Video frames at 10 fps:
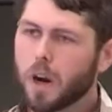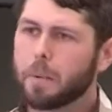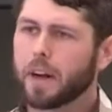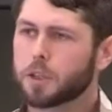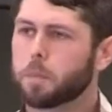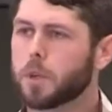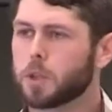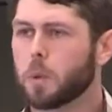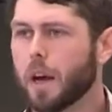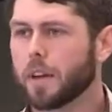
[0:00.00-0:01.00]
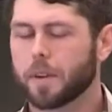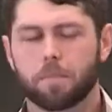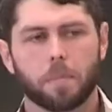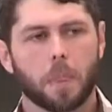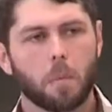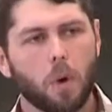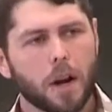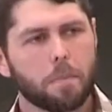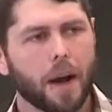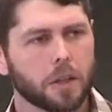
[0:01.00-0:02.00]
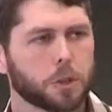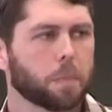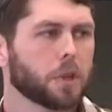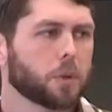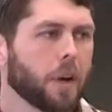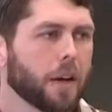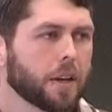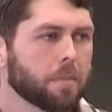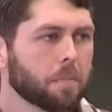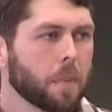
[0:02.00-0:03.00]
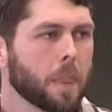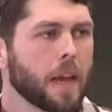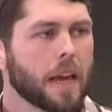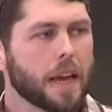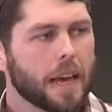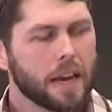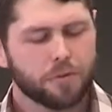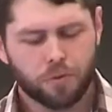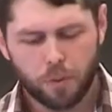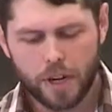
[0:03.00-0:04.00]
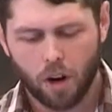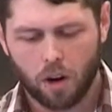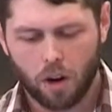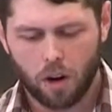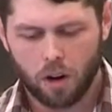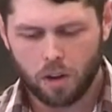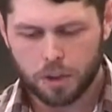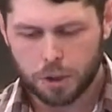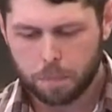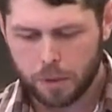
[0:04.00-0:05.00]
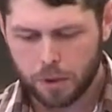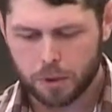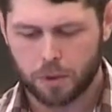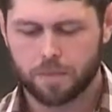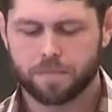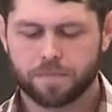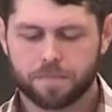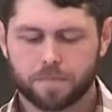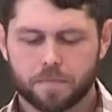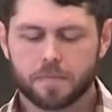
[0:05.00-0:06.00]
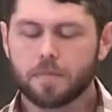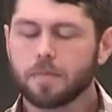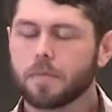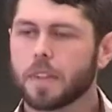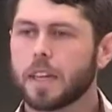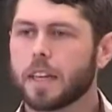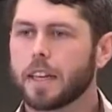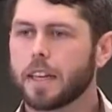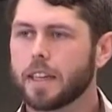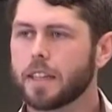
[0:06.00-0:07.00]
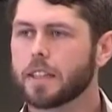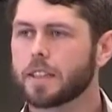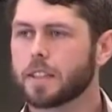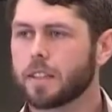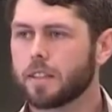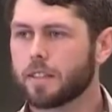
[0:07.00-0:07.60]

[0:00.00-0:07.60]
what about spirituality? What about spirituality? If we are all spiritual, is